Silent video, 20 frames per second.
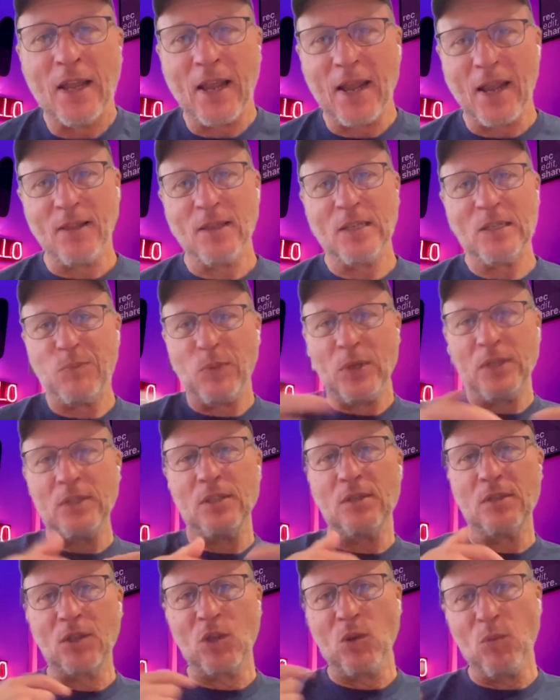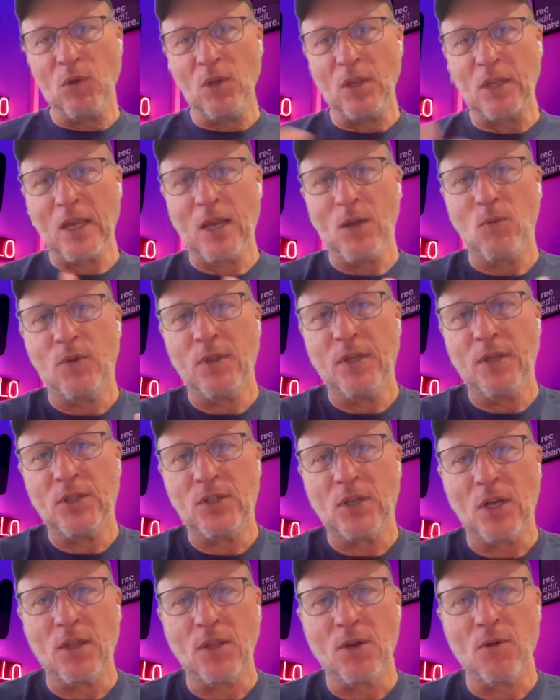how these pieces communicate with
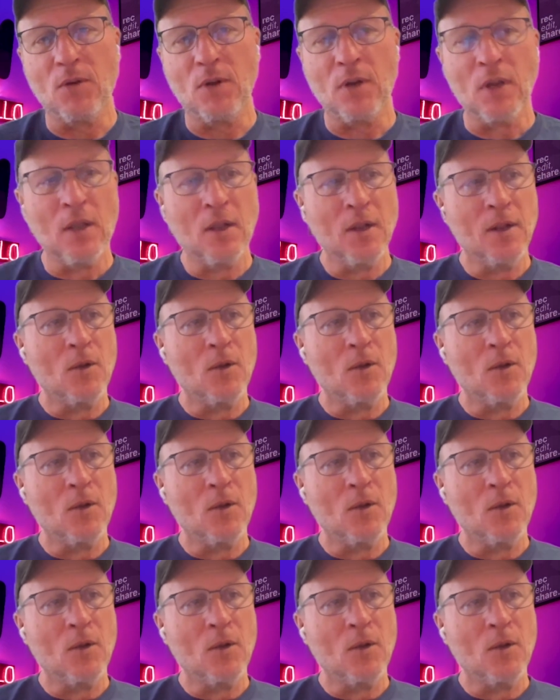each other, and